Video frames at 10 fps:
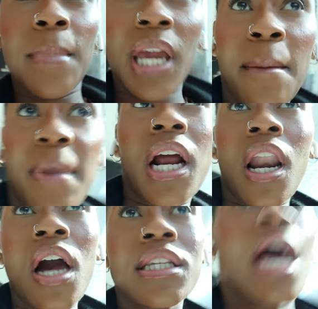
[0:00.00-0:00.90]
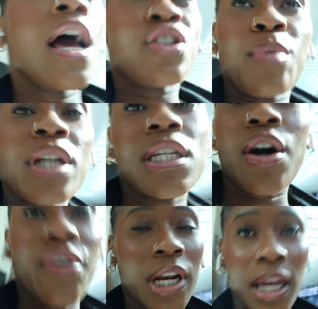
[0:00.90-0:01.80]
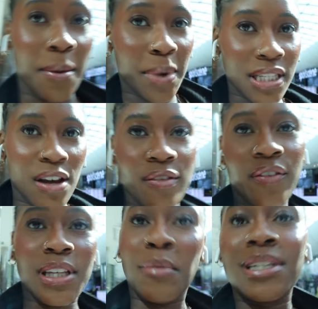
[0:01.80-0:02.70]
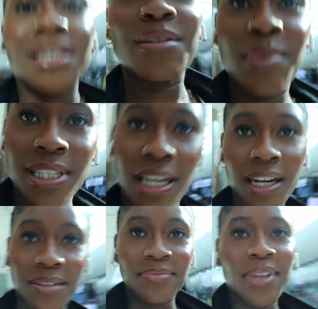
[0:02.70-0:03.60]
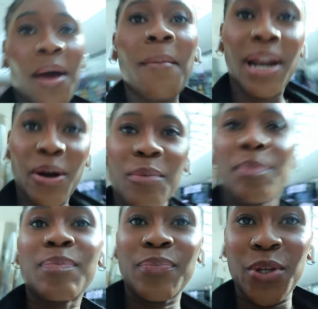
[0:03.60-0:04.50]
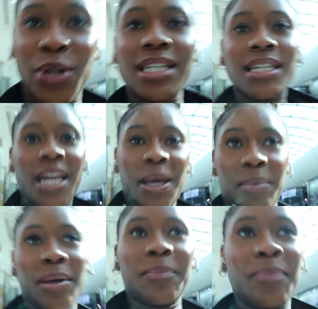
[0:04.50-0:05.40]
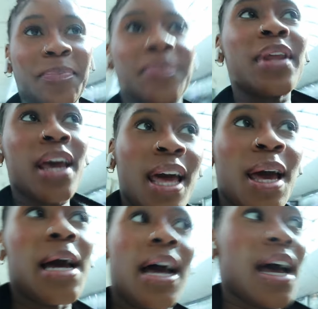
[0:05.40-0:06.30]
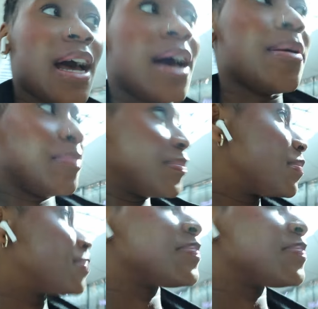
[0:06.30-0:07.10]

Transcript: in the game of To be honest, I can't really hear myself because I'm listening to music, but I hope you guys can hear me. Um,